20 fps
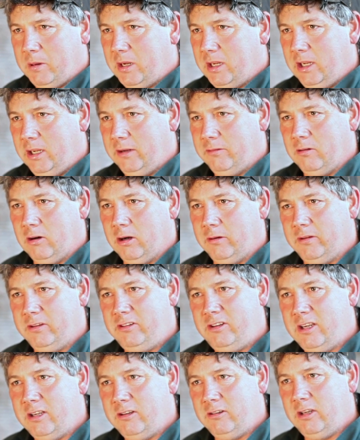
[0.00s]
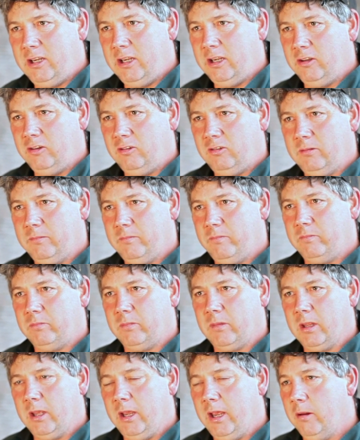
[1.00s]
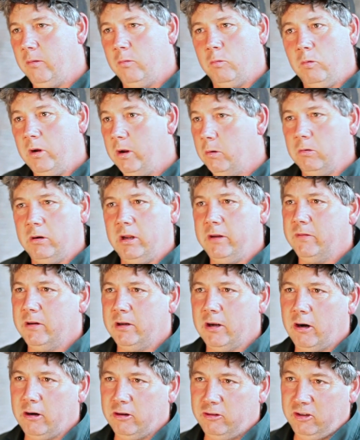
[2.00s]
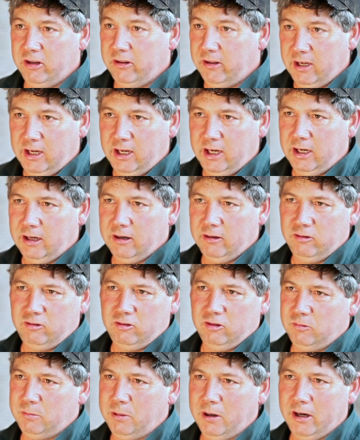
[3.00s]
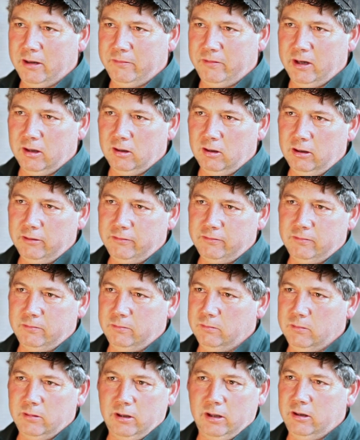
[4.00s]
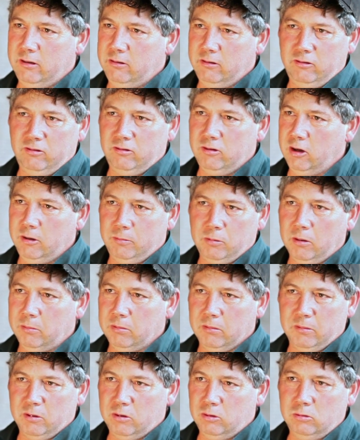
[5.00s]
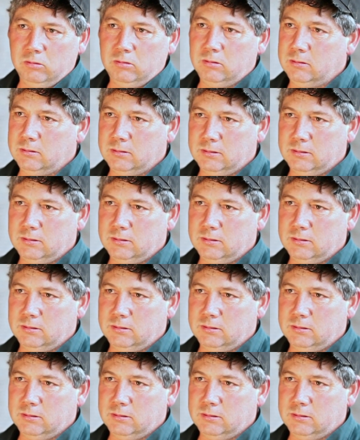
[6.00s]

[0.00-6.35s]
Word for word: been here for over 10 years and we wouldn't even notice that they're here. It's just part of our life and there's no problem at all.